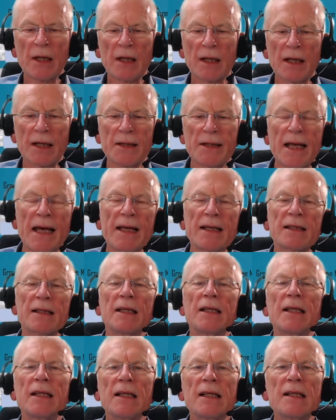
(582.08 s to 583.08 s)
and that
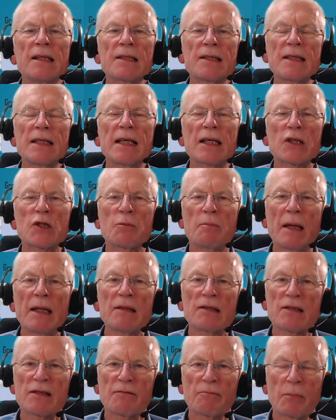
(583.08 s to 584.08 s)
is the
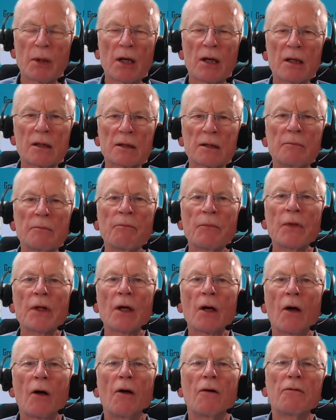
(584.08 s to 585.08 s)
expensive part
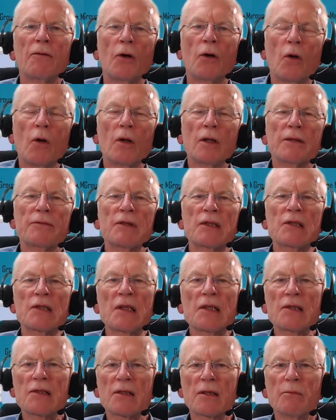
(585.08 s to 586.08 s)
of all of the
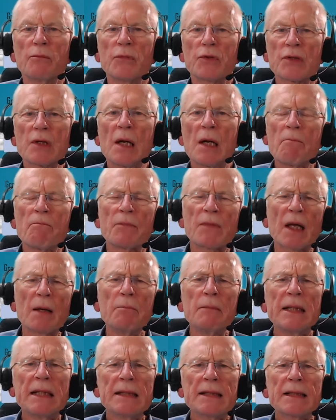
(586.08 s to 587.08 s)
systems. A
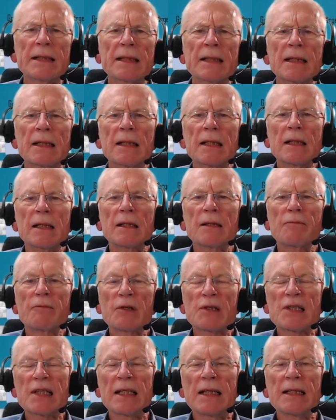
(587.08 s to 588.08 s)
meeting
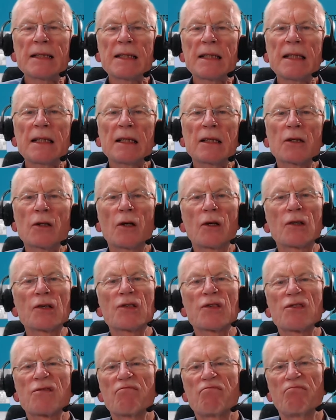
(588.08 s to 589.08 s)
facility
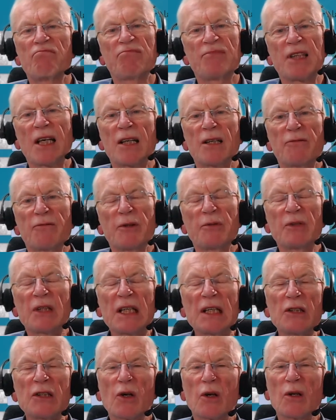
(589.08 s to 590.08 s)
costs $10 or
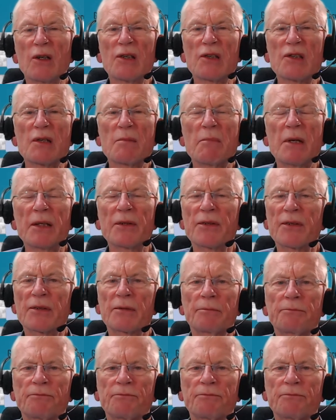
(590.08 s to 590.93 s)
$15 a month.